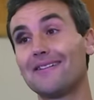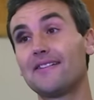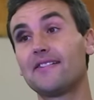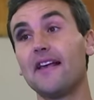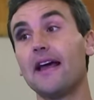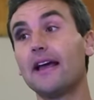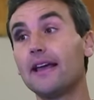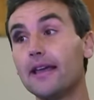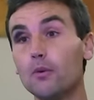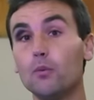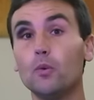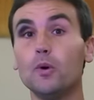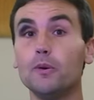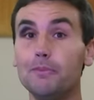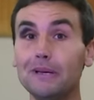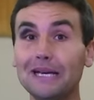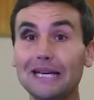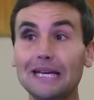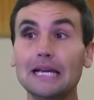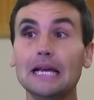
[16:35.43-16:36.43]
Second would
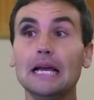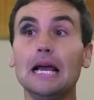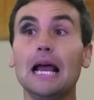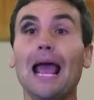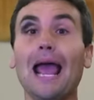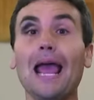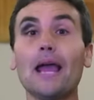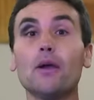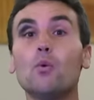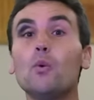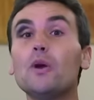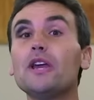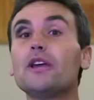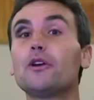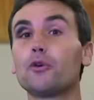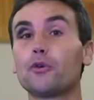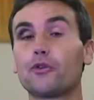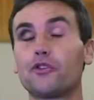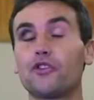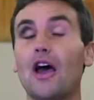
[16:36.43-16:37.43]
be a
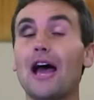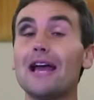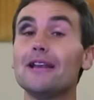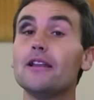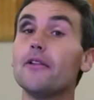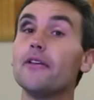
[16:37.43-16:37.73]
weaker side.